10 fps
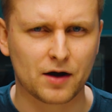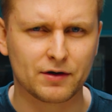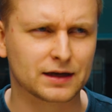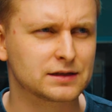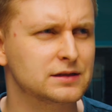
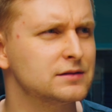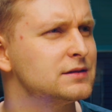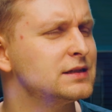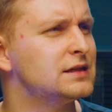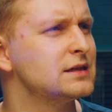RX
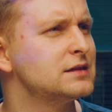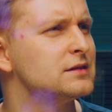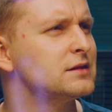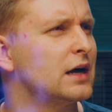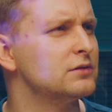
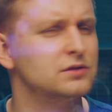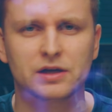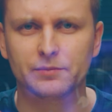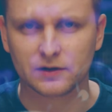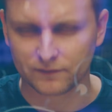6000
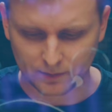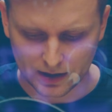something from